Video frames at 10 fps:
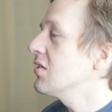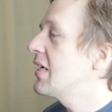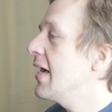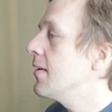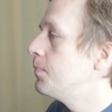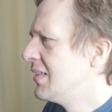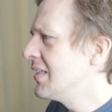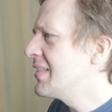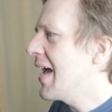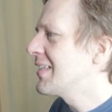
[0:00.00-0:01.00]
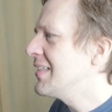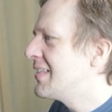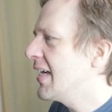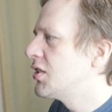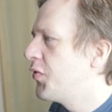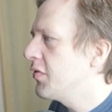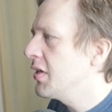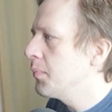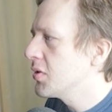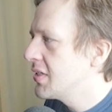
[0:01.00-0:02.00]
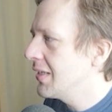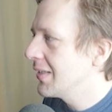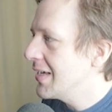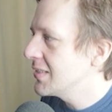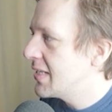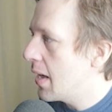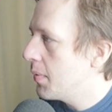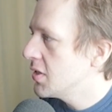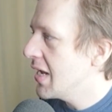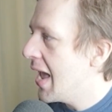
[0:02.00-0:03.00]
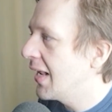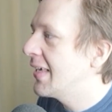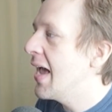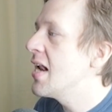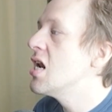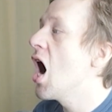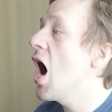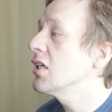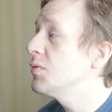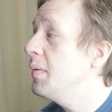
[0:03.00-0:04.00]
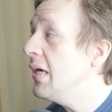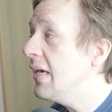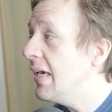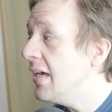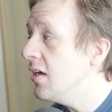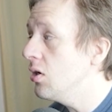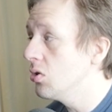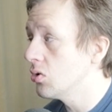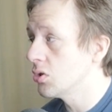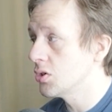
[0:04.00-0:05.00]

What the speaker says: Skin. This Axie takes 15% less damage and cannot be healed.